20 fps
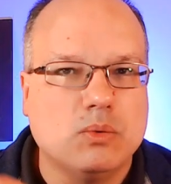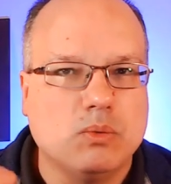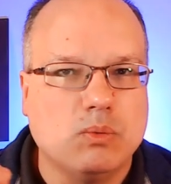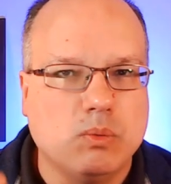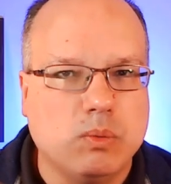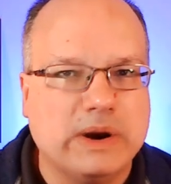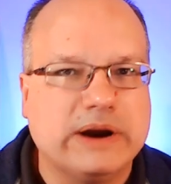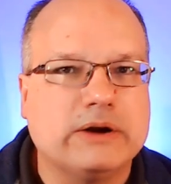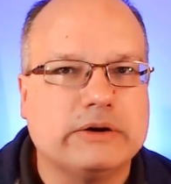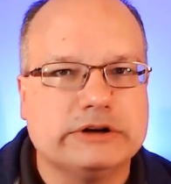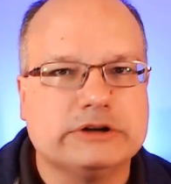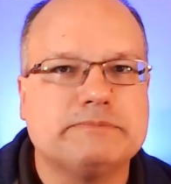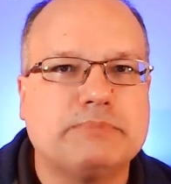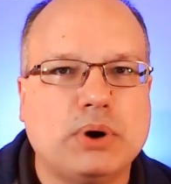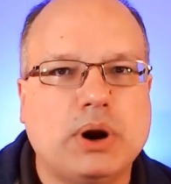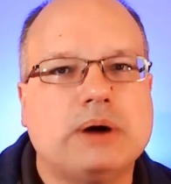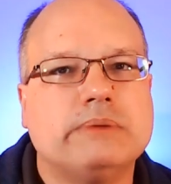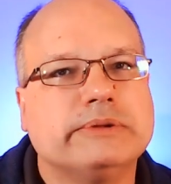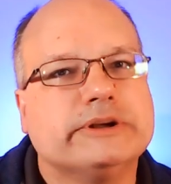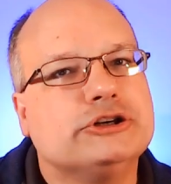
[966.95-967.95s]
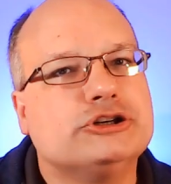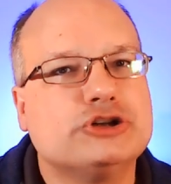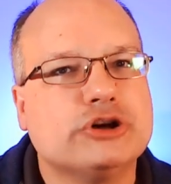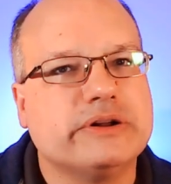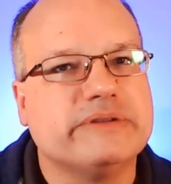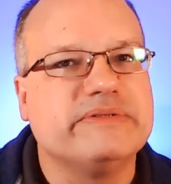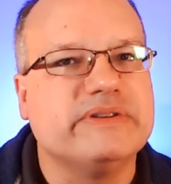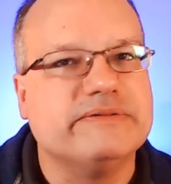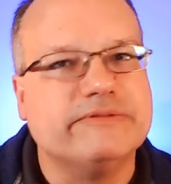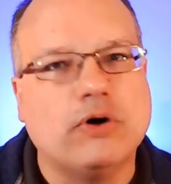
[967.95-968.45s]
where it probably
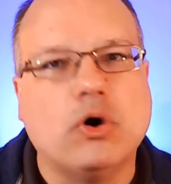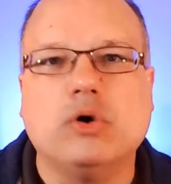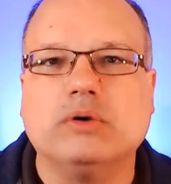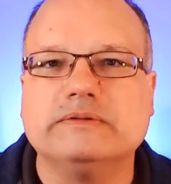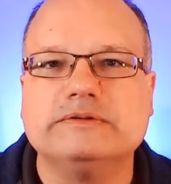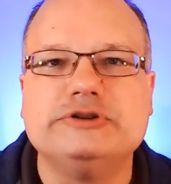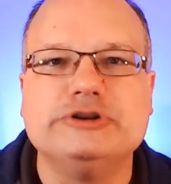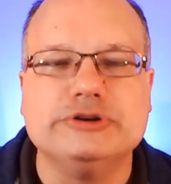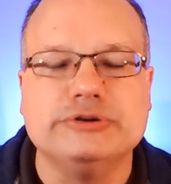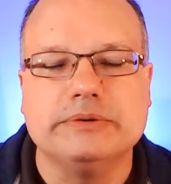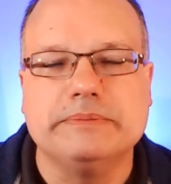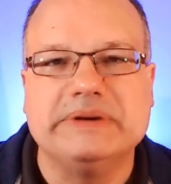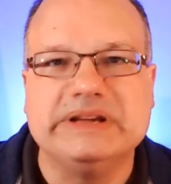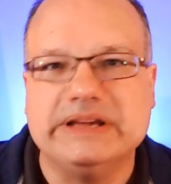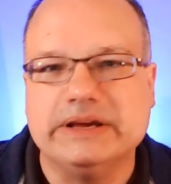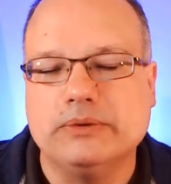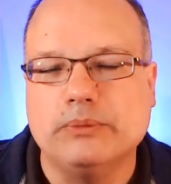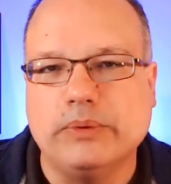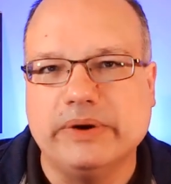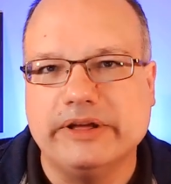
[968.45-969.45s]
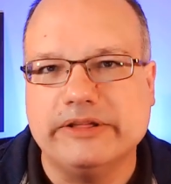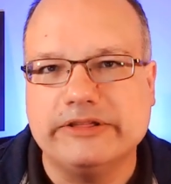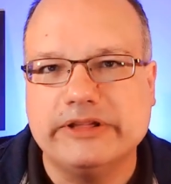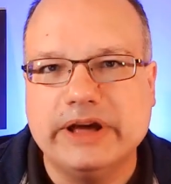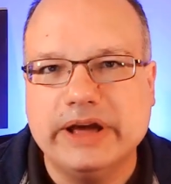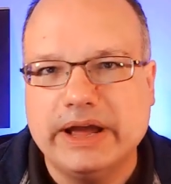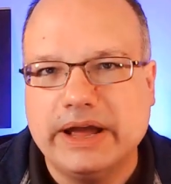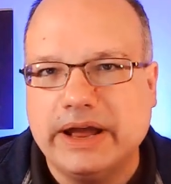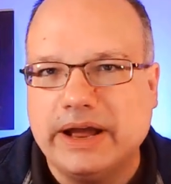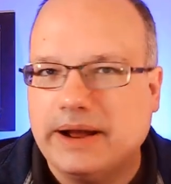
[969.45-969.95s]
should have evolved to begin with.